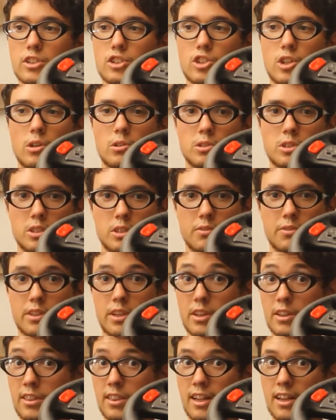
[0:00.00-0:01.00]
Joseph, the
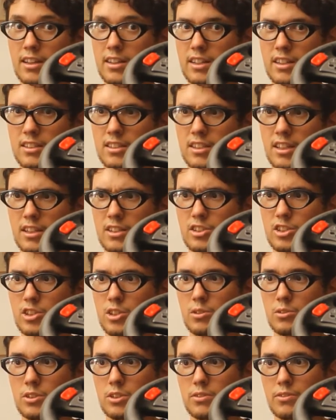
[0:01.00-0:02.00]
authentic St.
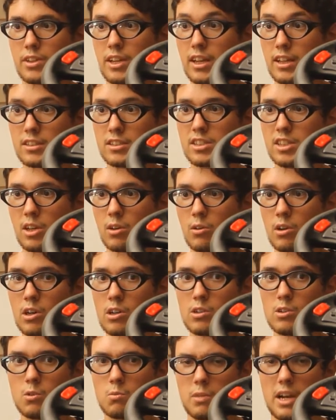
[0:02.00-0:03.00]
Joseph. Can't sell
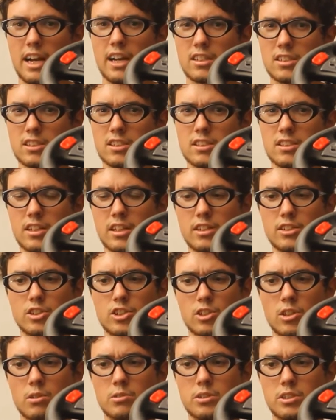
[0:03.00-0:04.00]
home? Ask St.
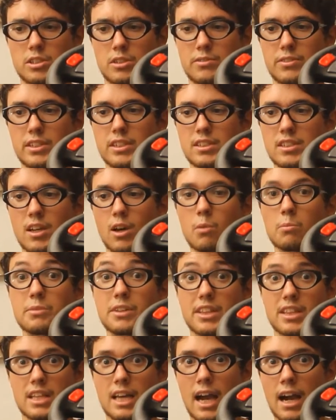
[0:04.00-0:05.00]
Joseph. He's helped
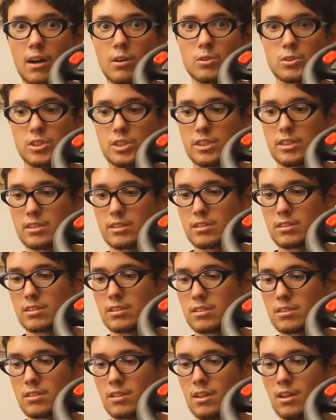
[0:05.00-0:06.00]

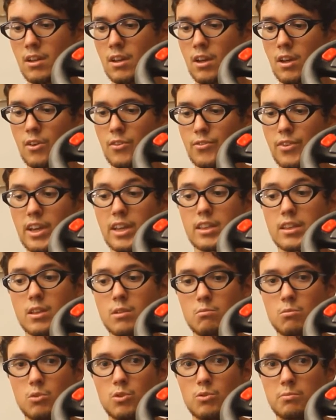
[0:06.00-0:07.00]
thousands. Faith
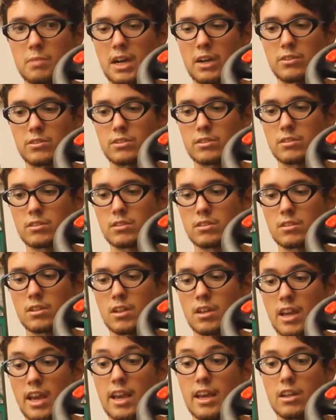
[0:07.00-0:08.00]
can move mountains.
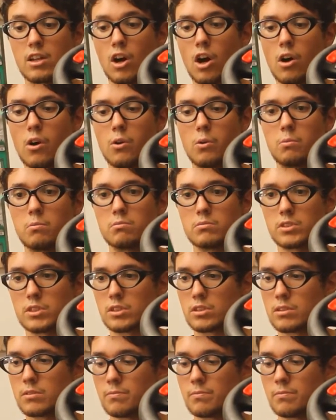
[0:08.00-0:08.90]
And homes.